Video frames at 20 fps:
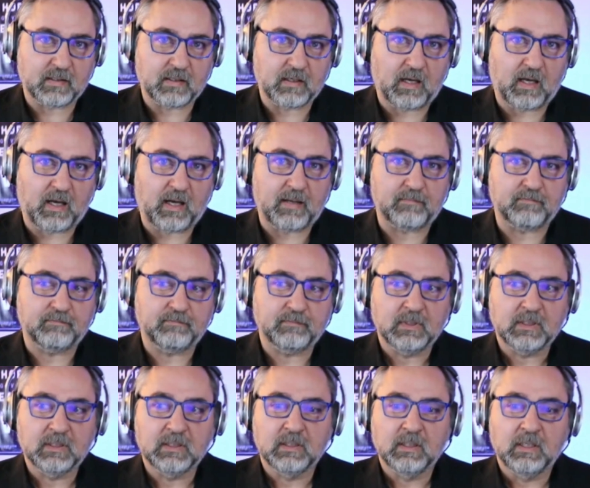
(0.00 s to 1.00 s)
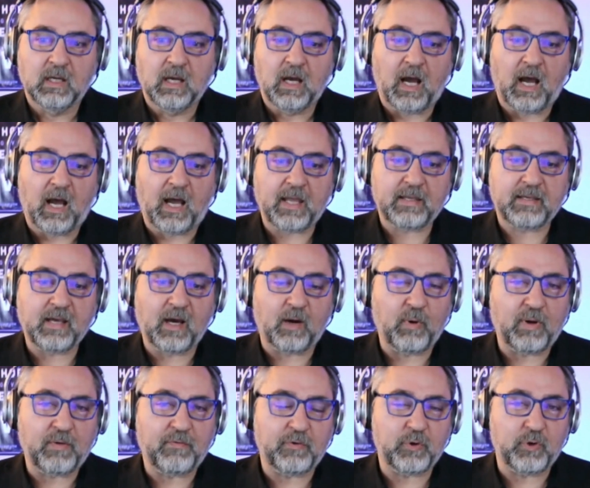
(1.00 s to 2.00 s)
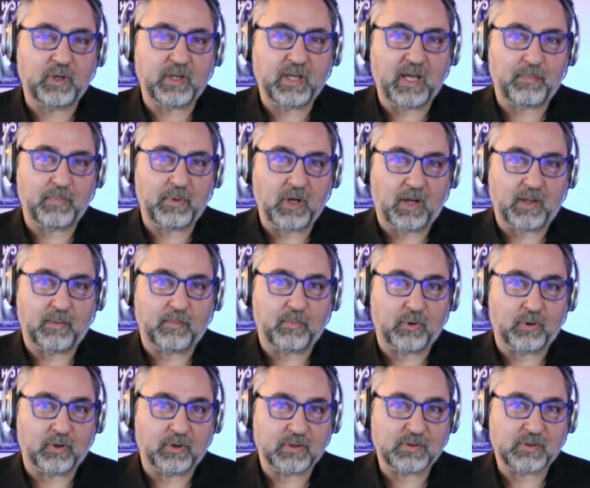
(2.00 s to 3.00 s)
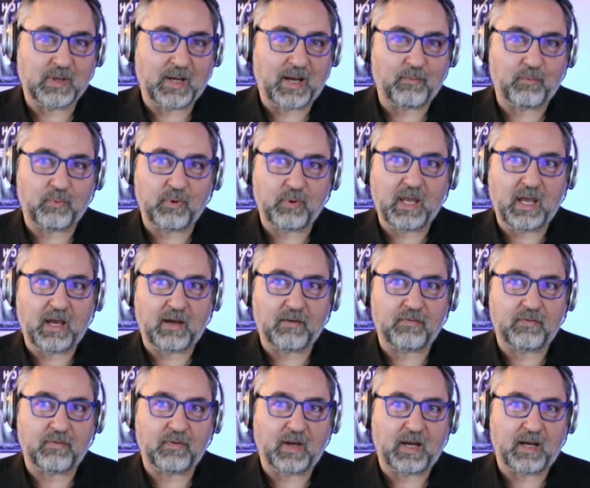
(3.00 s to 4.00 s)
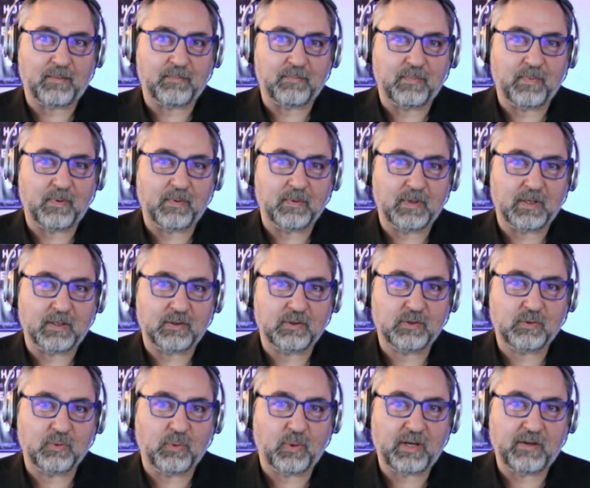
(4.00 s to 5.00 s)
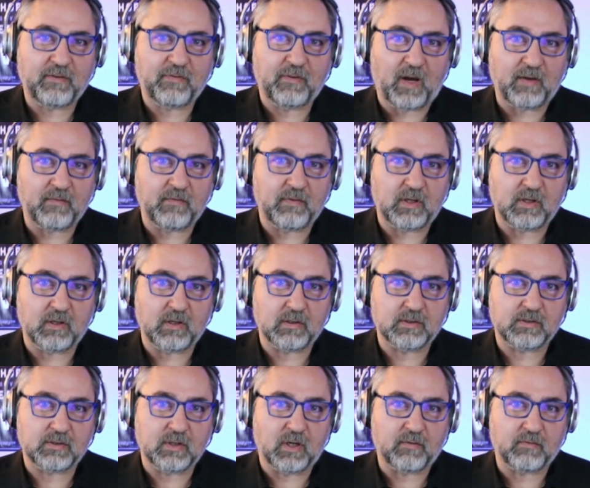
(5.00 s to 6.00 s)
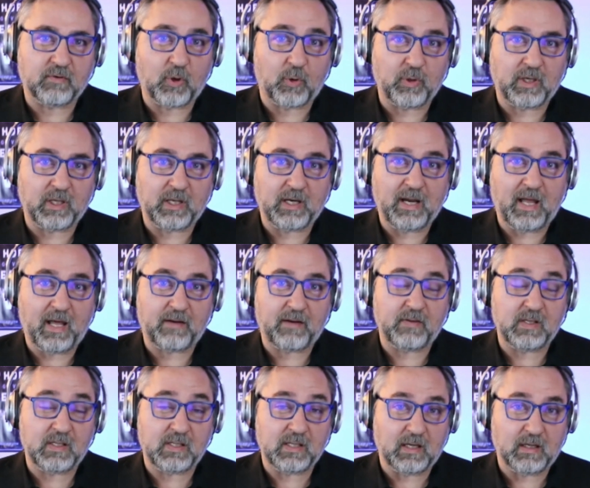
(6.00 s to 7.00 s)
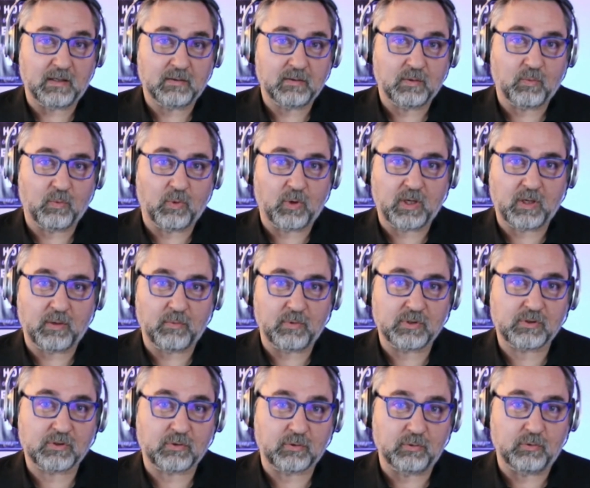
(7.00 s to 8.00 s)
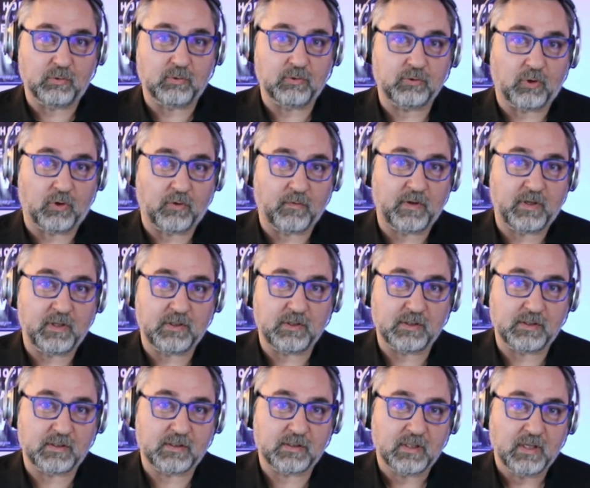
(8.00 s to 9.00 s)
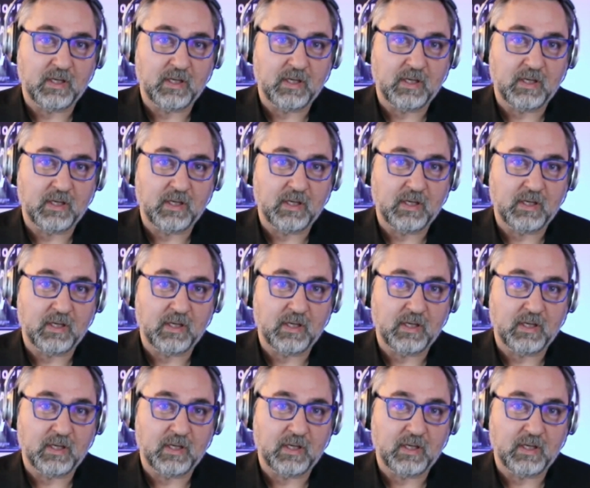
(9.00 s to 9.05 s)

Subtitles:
I can't wait for you to get beyond the borders. We have 25 years of going in and out of India, working with schools, orphanages,